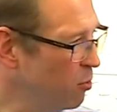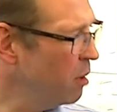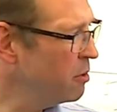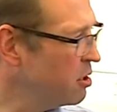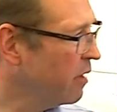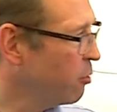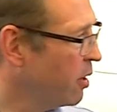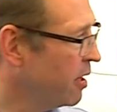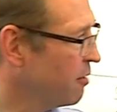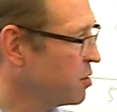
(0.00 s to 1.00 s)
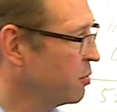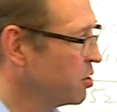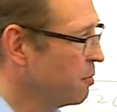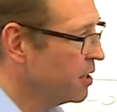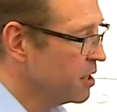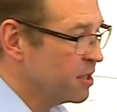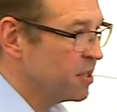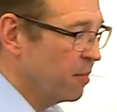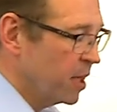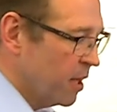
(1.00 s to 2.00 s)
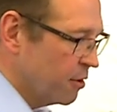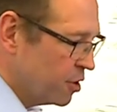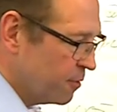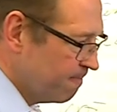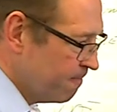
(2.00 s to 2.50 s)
Why would you give away that responsibility to somebody else?